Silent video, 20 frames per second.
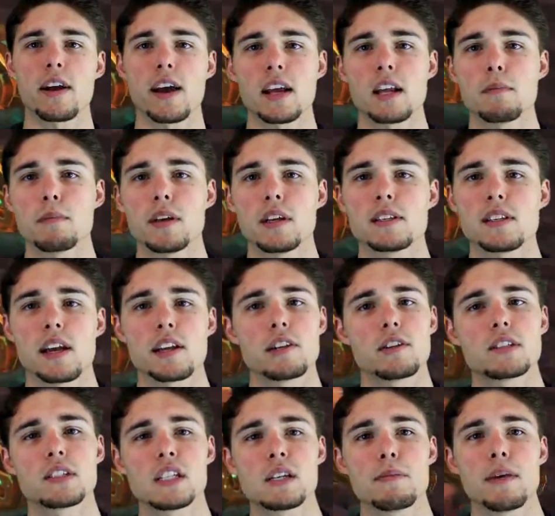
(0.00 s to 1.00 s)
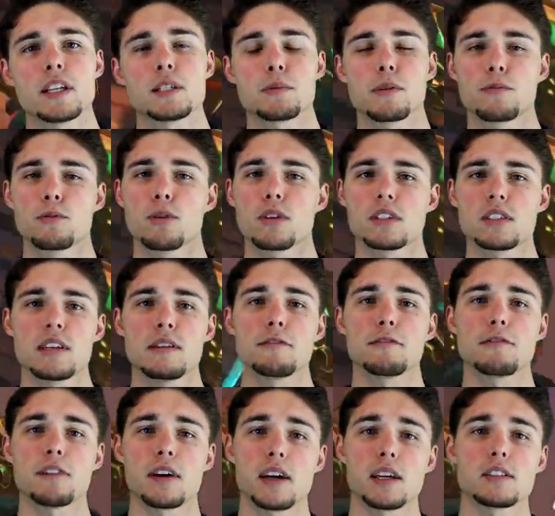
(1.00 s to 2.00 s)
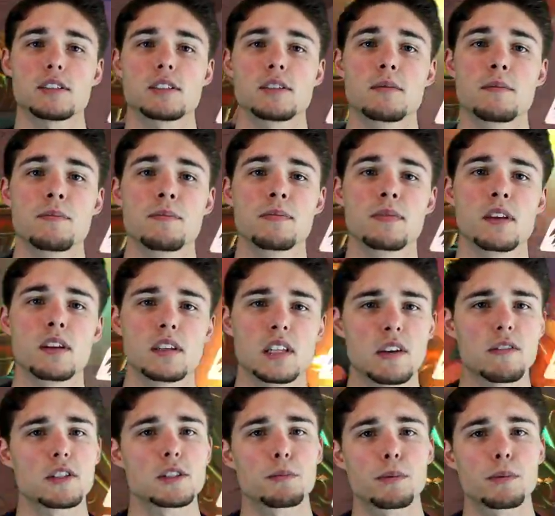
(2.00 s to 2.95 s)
enemies and your teammates before team fights. D.Va's